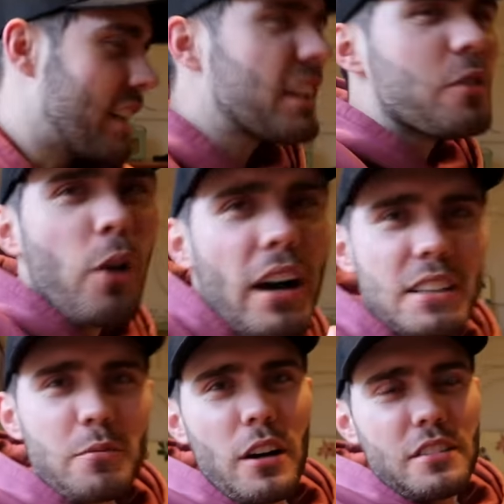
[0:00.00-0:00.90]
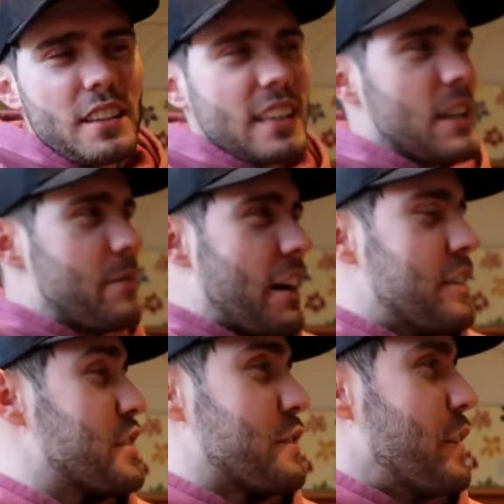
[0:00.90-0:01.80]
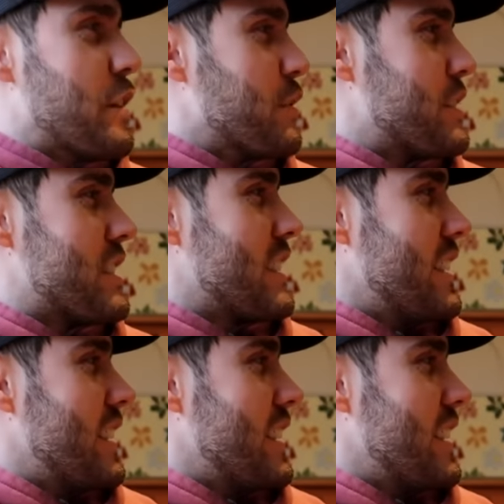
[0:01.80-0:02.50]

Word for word: I don't know why it's wild to think about. It just feels